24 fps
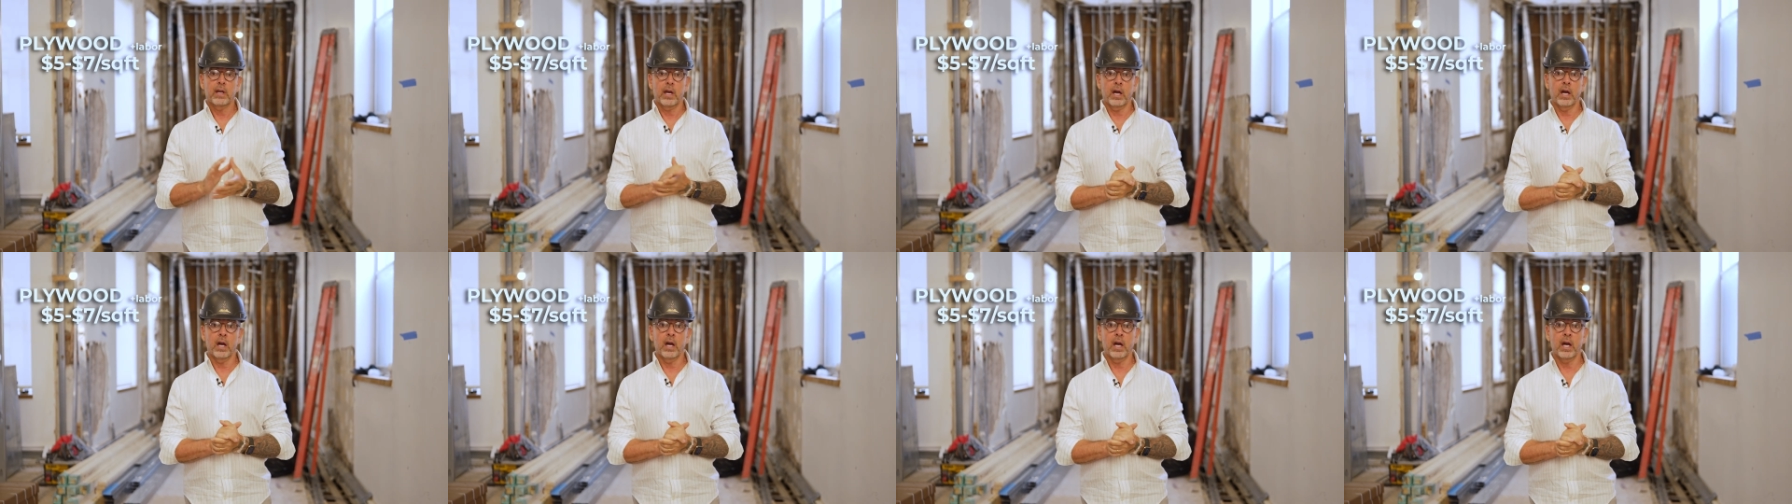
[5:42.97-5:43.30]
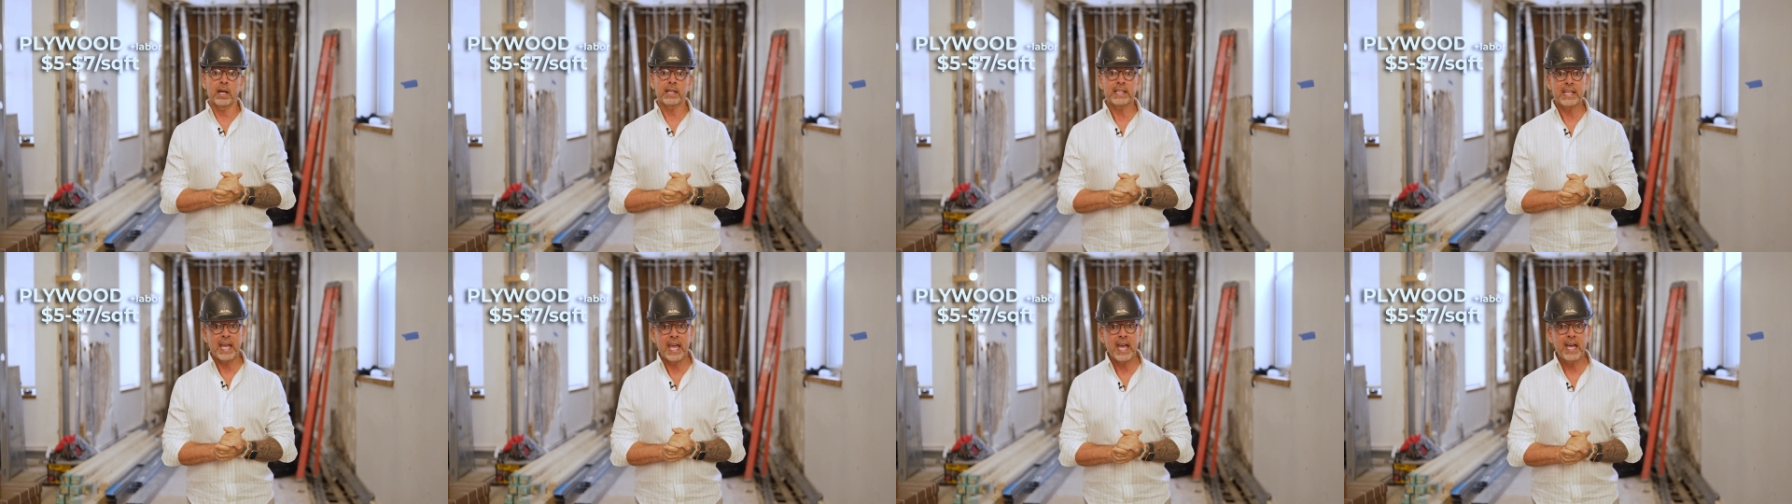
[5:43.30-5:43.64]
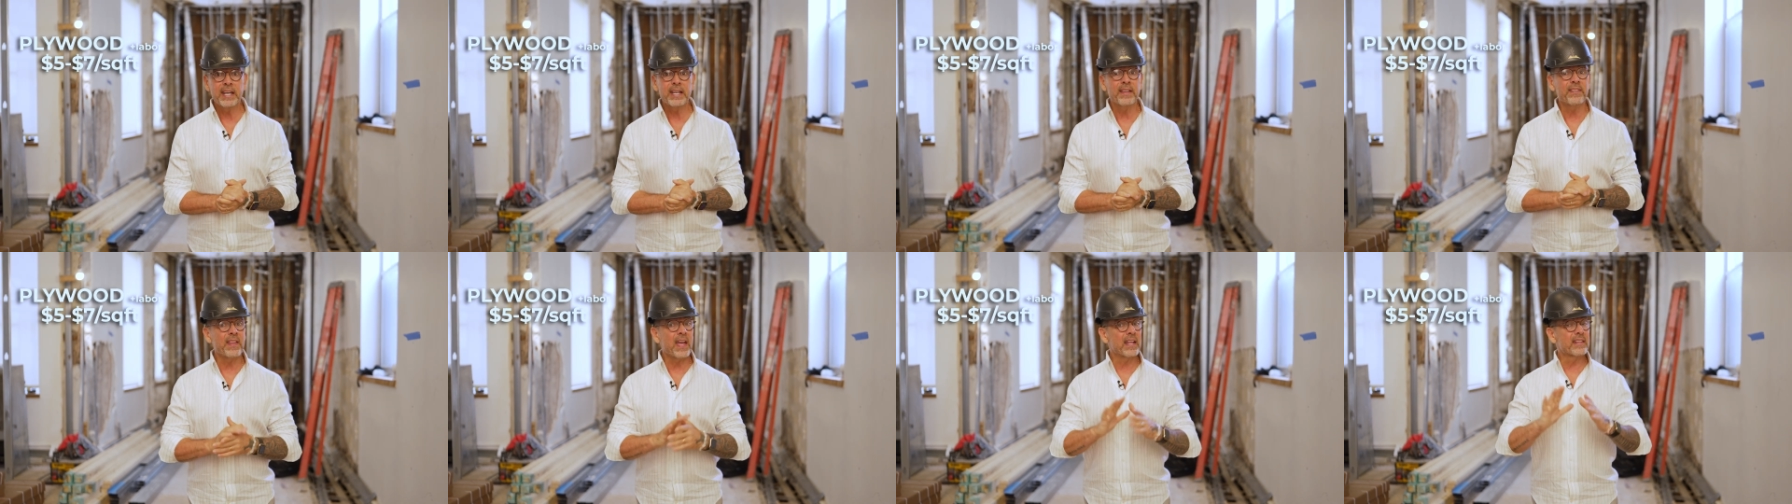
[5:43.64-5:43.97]
uh,
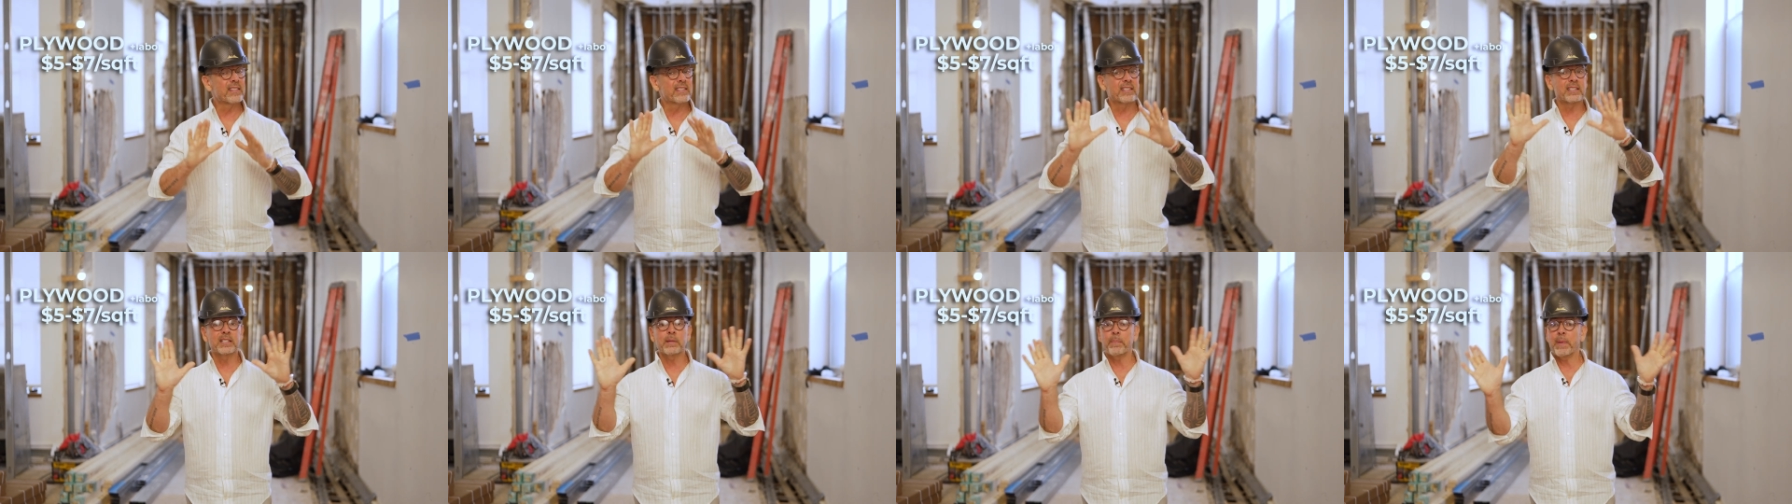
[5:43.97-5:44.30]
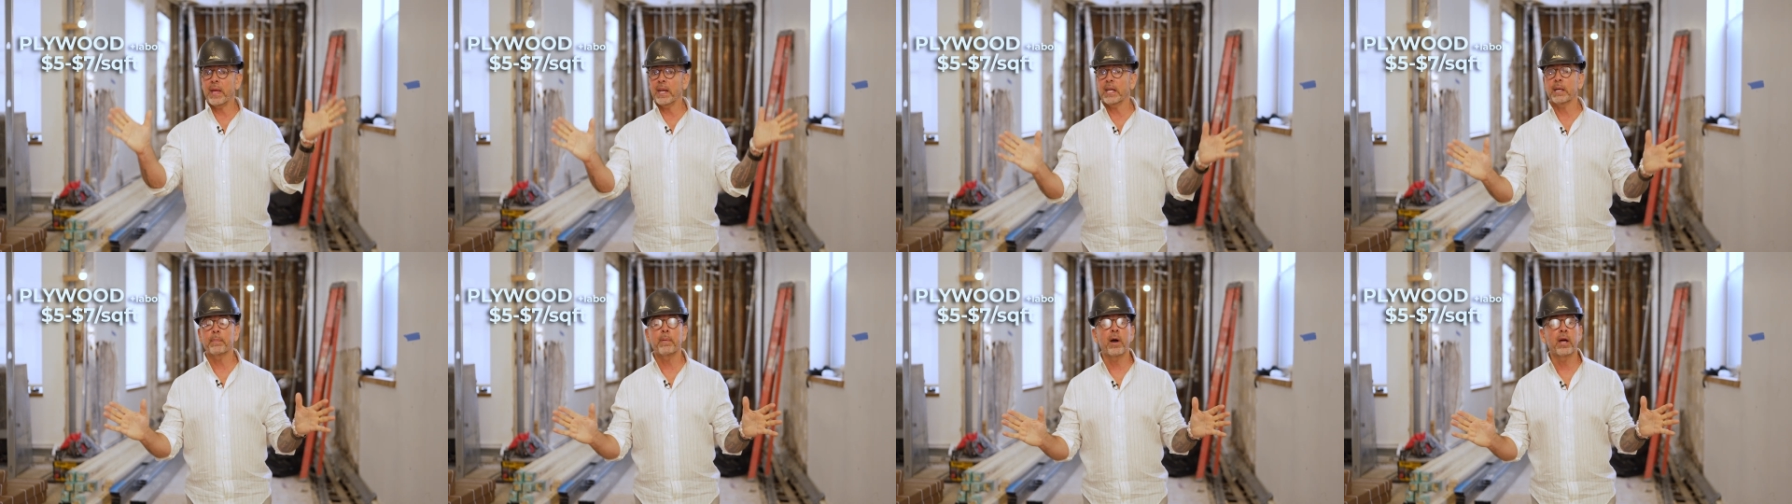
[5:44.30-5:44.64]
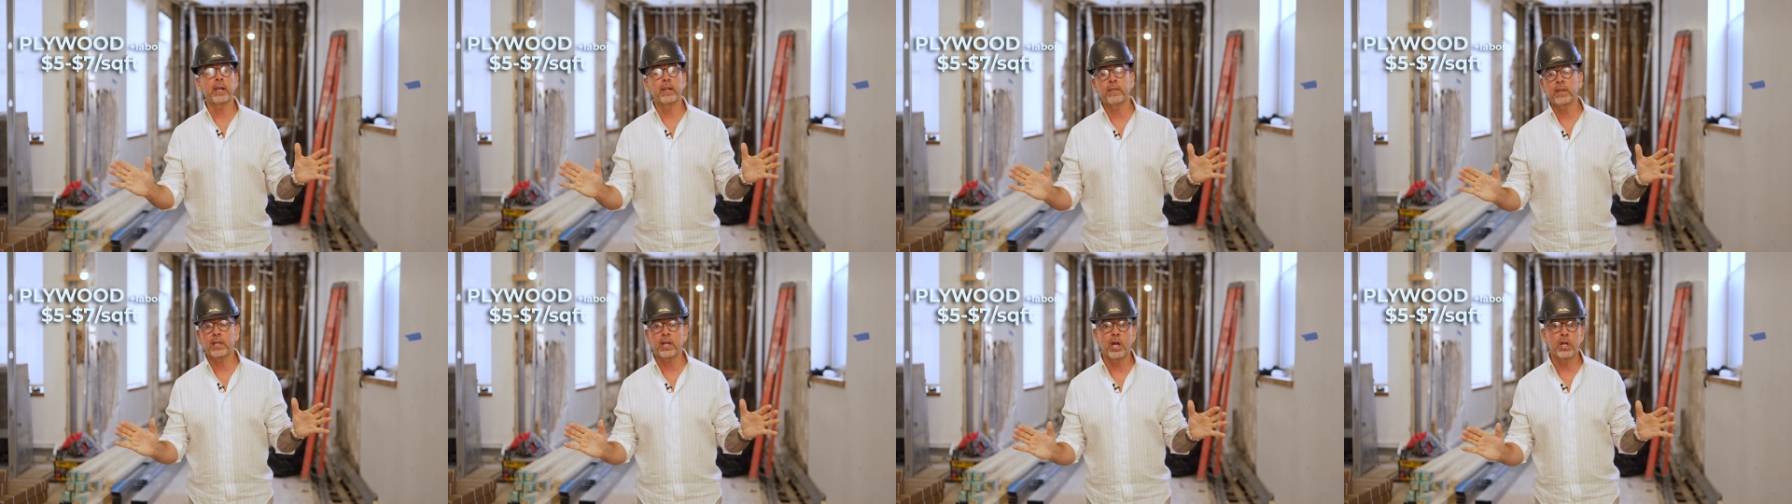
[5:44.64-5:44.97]
again, and that's depending
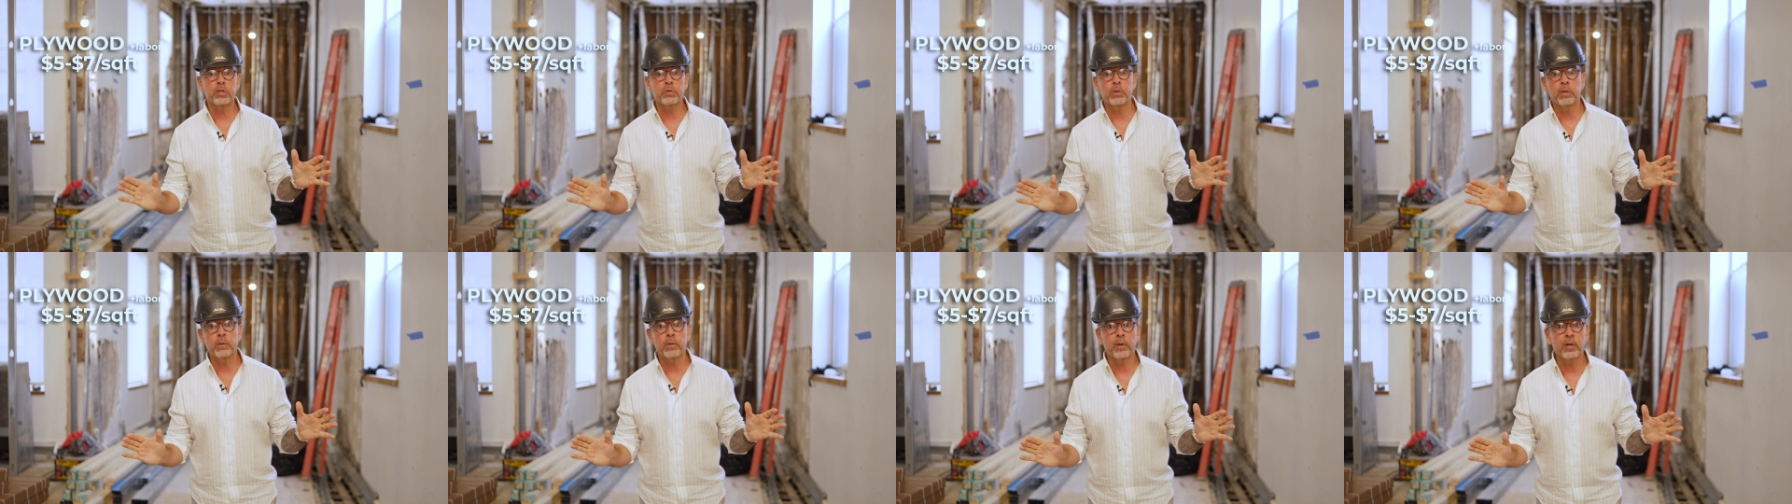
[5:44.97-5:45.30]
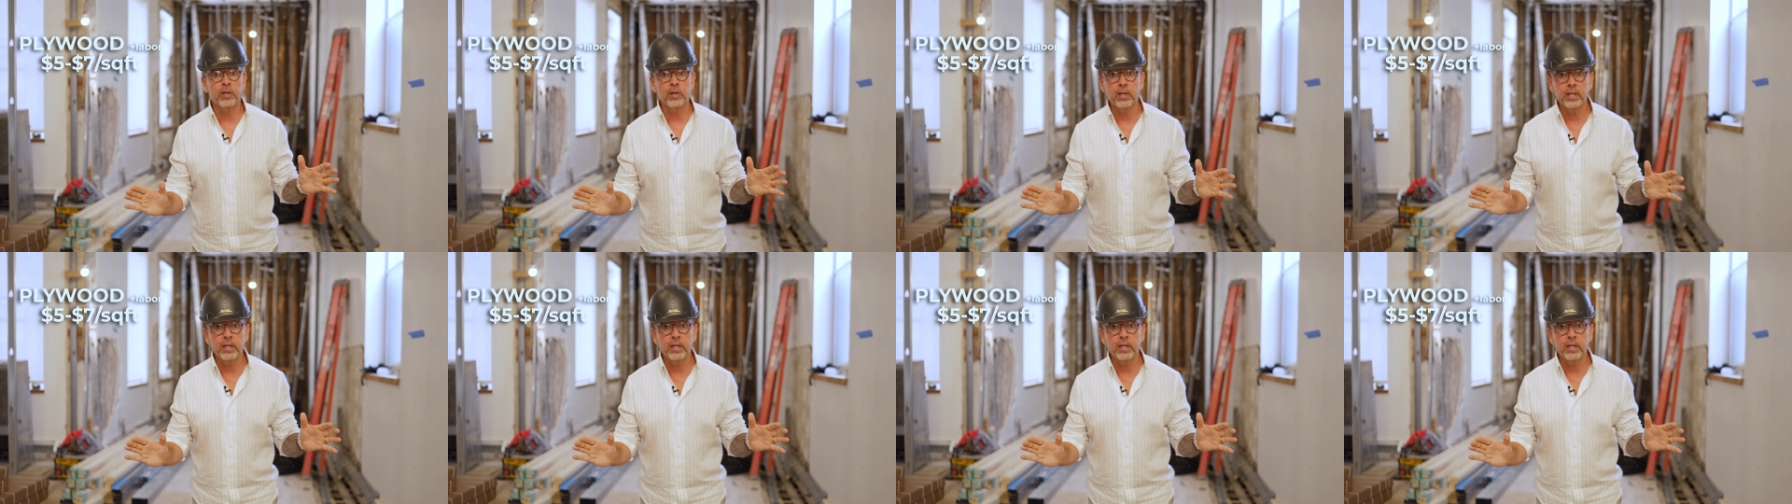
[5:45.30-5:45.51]
upon in the country where you